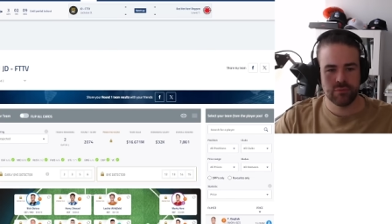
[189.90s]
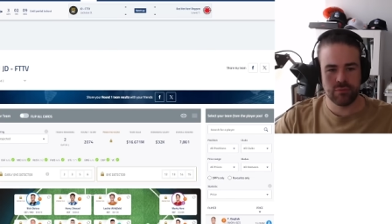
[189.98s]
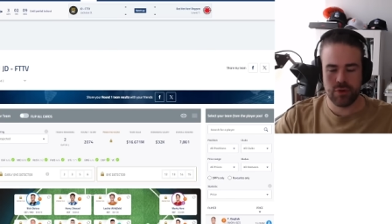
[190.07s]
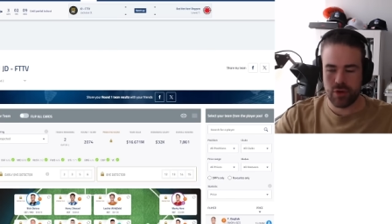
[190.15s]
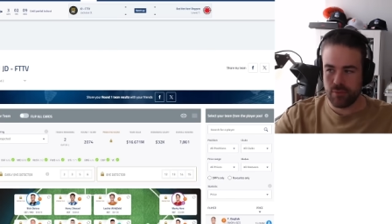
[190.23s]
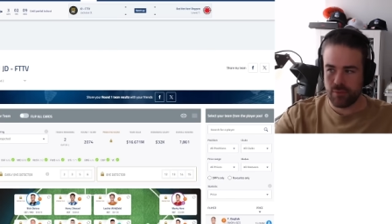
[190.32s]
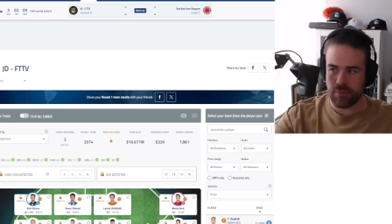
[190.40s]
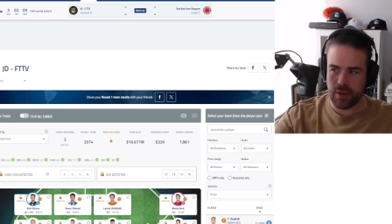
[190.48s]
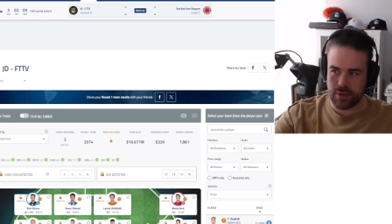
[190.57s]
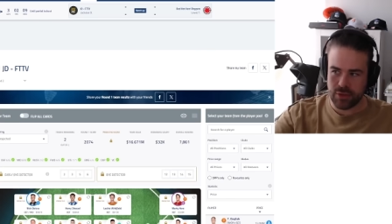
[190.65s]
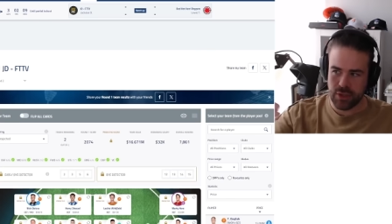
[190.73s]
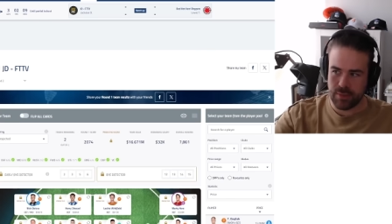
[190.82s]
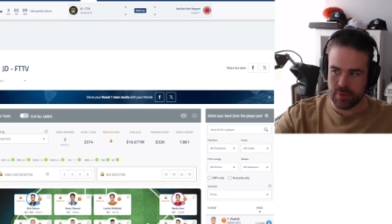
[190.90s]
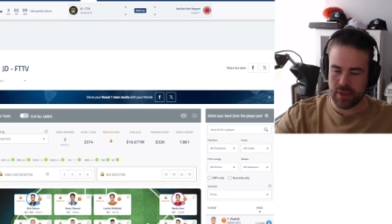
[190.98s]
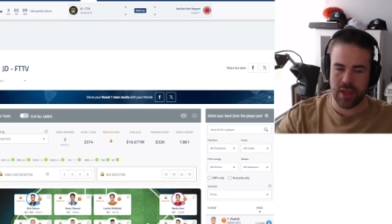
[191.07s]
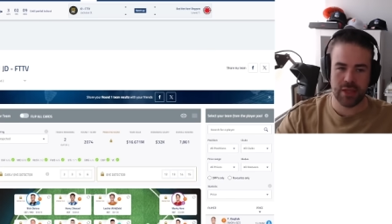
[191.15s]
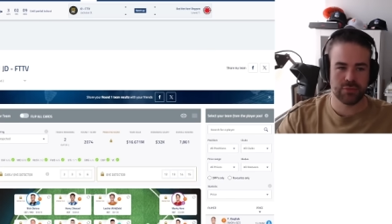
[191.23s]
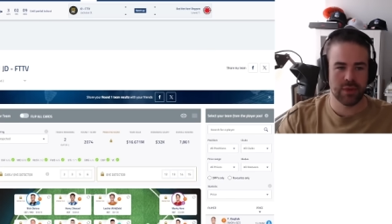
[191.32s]
you know, and shoot up the
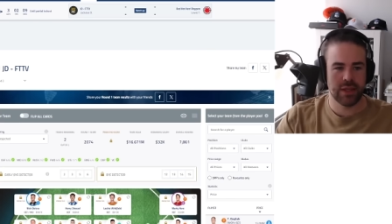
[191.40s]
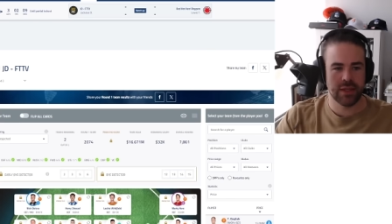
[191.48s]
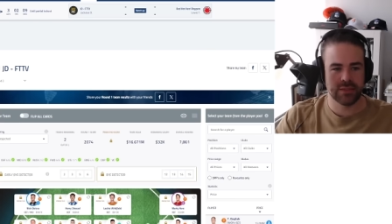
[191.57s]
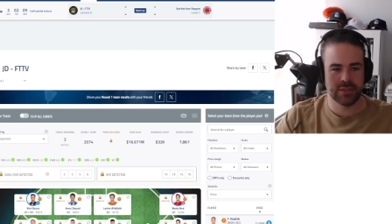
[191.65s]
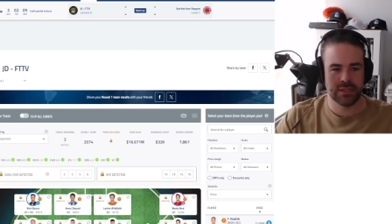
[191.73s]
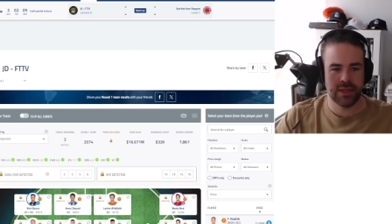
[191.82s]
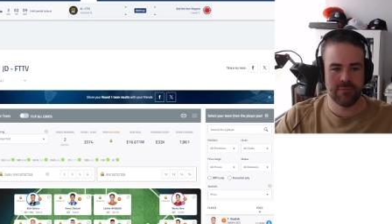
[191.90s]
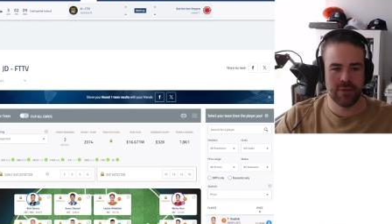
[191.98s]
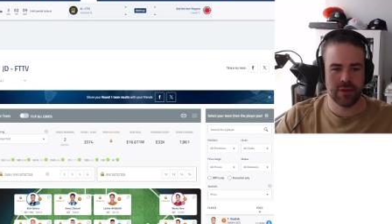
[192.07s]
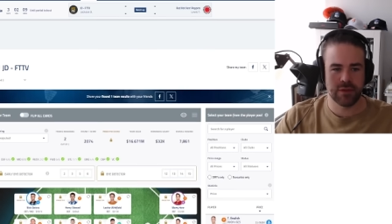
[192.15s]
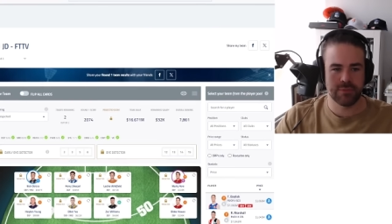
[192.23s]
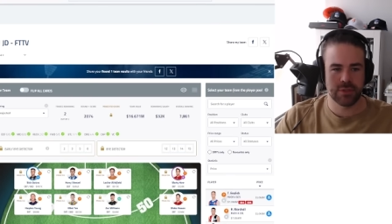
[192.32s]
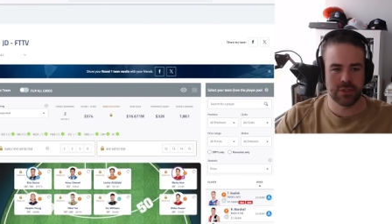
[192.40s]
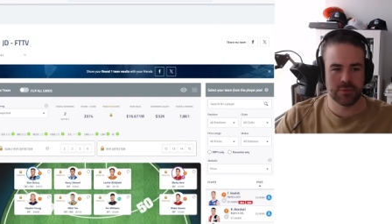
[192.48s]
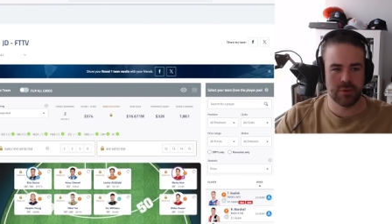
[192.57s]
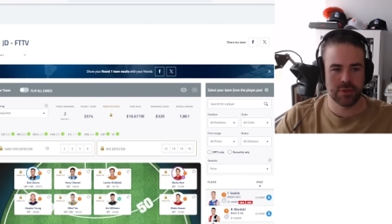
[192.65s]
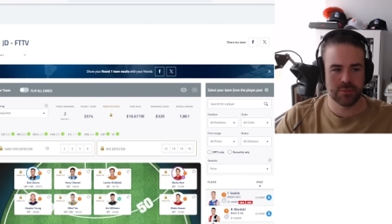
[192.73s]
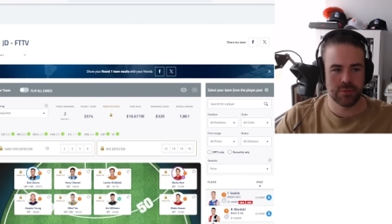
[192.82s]
cash rankings and team value as much as
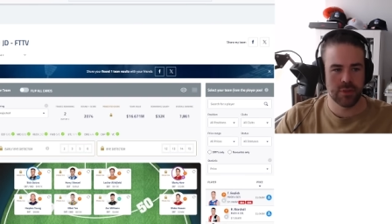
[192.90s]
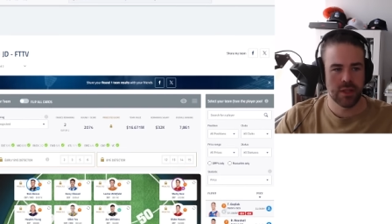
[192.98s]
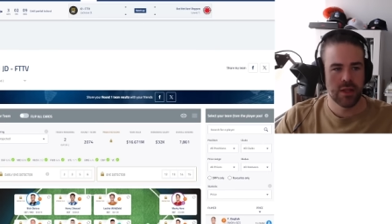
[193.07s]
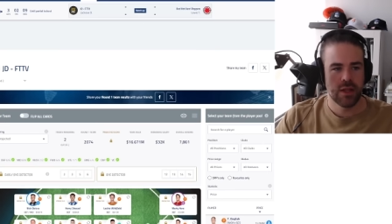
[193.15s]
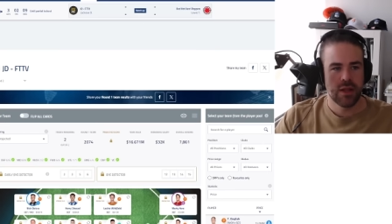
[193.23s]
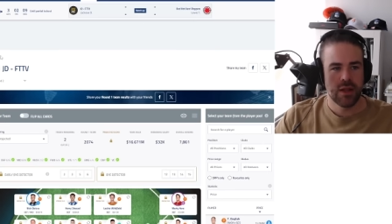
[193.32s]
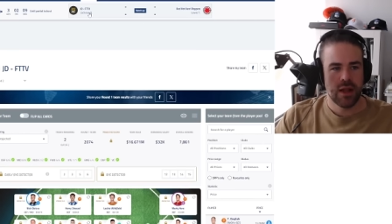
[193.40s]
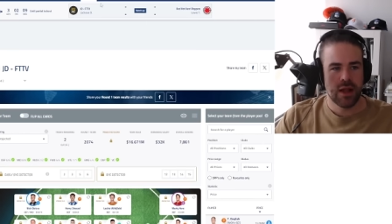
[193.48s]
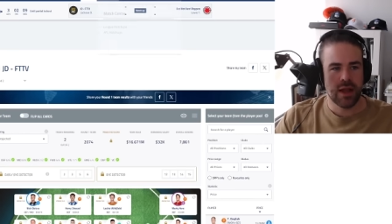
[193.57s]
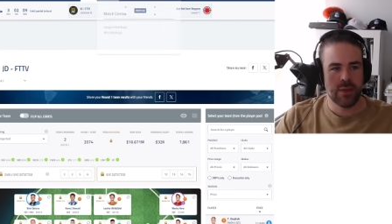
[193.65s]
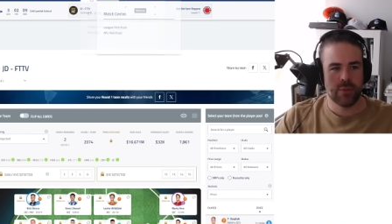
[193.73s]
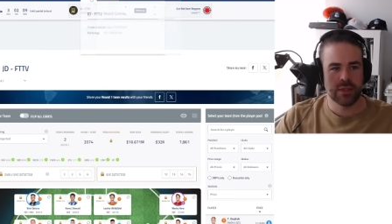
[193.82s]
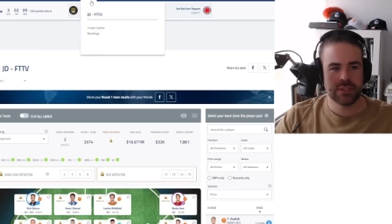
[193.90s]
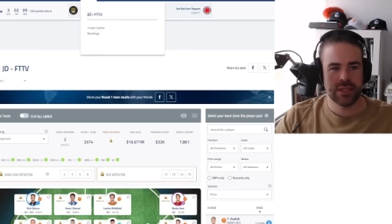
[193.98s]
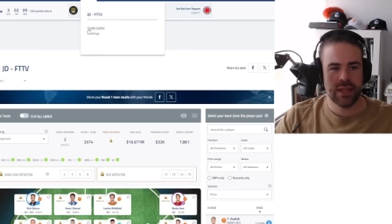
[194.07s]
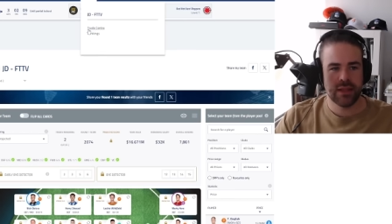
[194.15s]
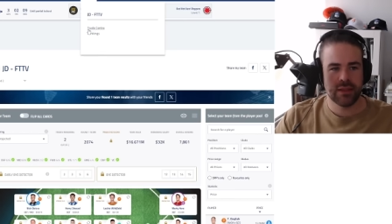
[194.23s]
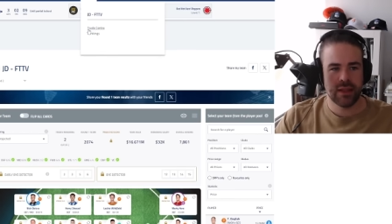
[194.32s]
possible. Uh, and once
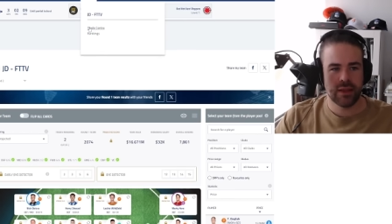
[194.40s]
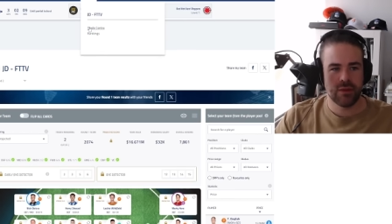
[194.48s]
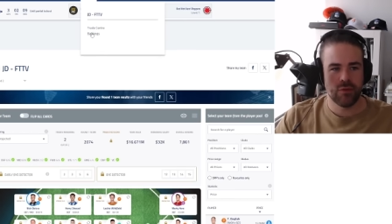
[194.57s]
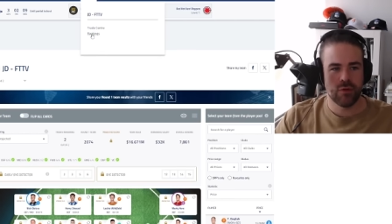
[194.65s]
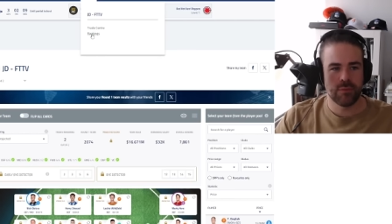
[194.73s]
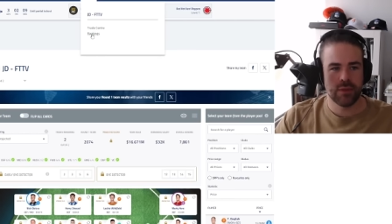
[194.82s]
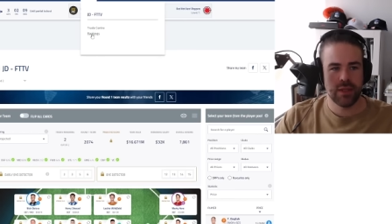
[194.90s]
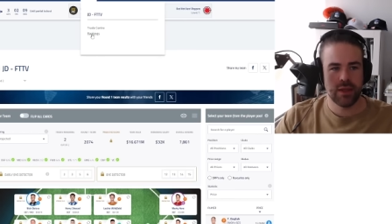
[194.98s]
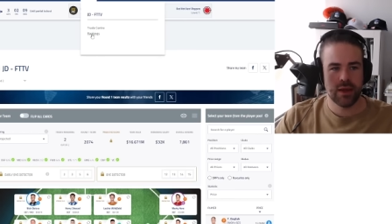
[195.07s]
again, like normally,